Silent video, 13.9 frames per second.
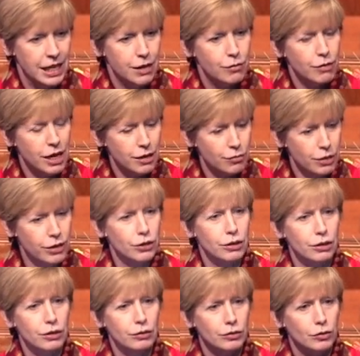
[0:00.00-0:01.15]
My
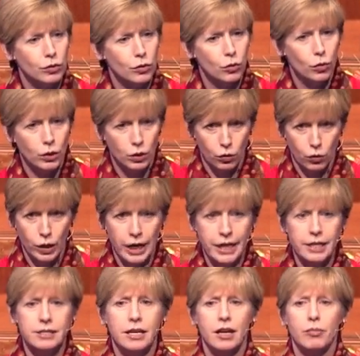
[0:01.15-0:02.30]
mother would
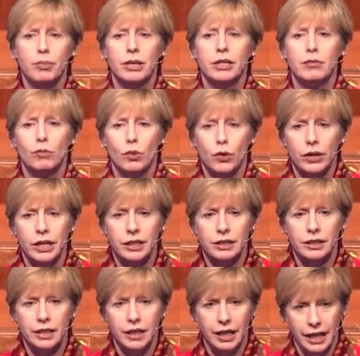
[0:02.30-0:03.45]
raise up in the
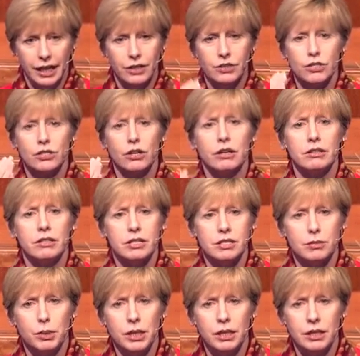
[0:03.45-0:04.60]
morning and start to
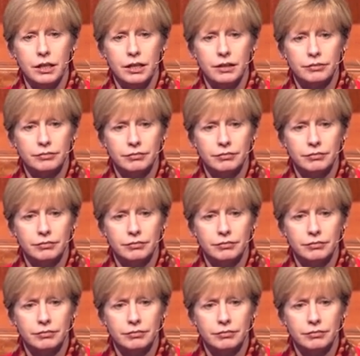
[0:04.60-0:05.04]
speak.